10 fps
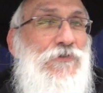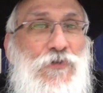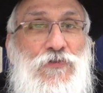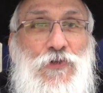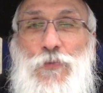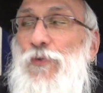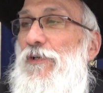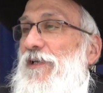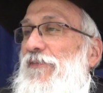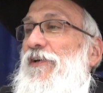So it's still
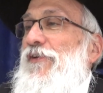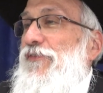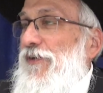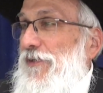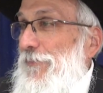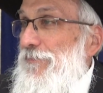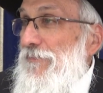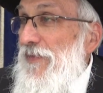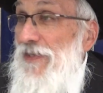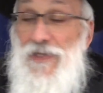rooted in Avodah Zarah.
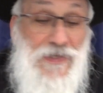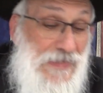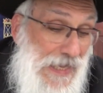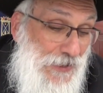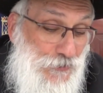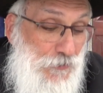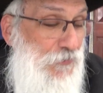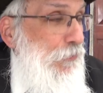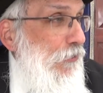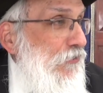The actual
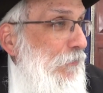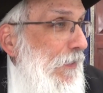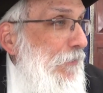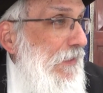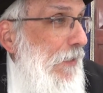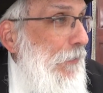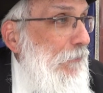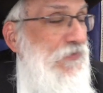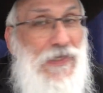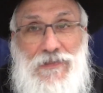sports, maybe not, but
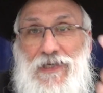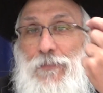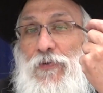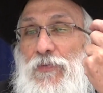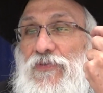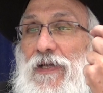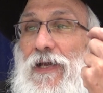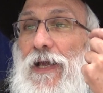I'm saying the Rebbe was.